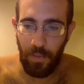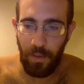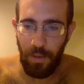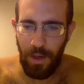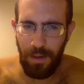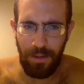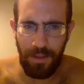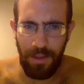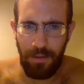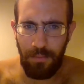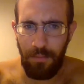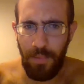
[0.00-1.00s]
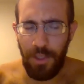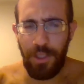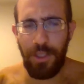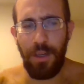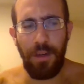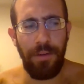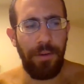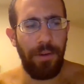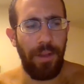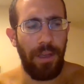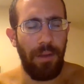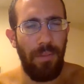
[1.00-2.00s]
when I was like much younger,
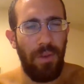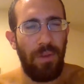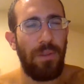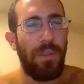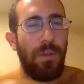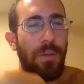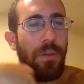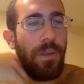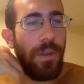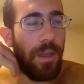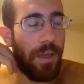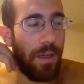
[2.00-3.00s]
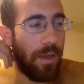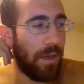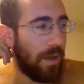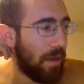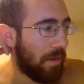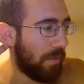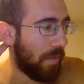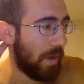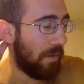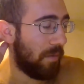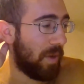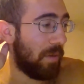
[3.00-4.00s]
like in middle school. I
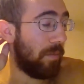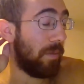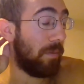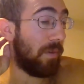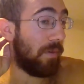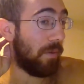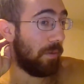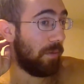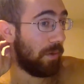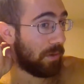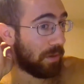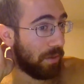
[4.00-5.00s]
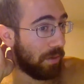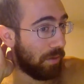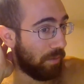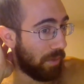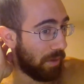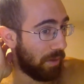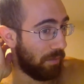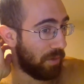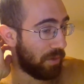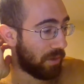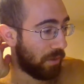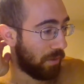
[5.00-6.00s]
even made them before middle school, but in middle
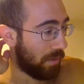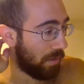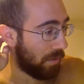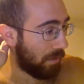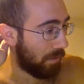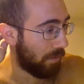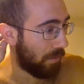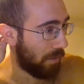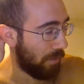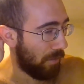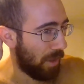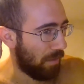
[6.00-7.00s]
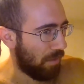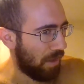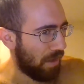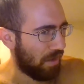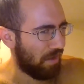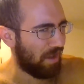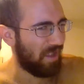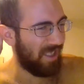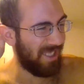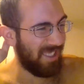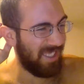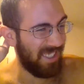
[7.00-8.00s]
school, and maybe
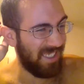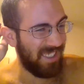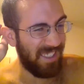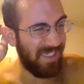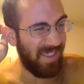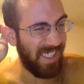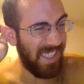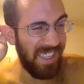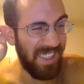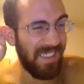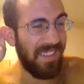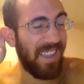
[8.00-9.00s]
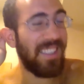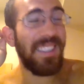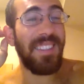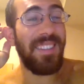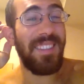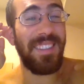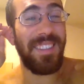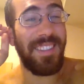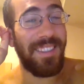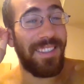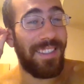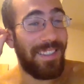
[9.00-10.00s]
the beginning of high school,
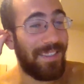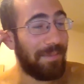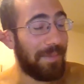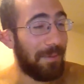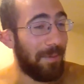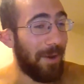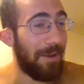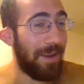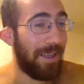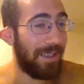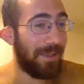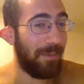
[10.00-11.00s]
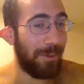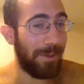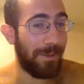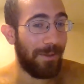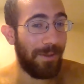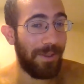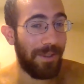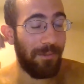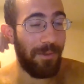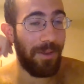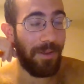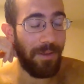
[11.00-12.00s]
but probably at least middle school. This
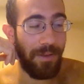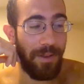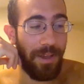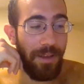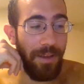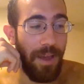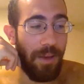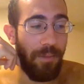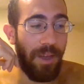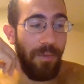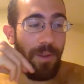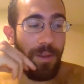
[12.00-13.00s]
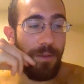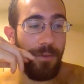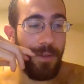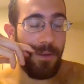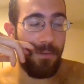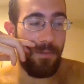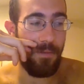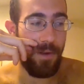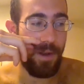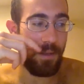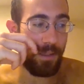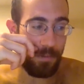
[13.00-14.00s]
was the thing. Made them with different
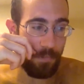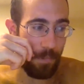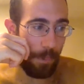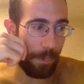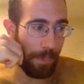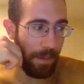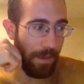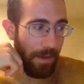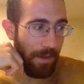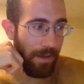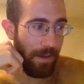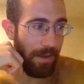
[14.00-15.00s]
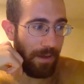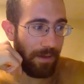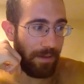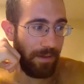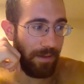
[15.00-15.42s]
friends, and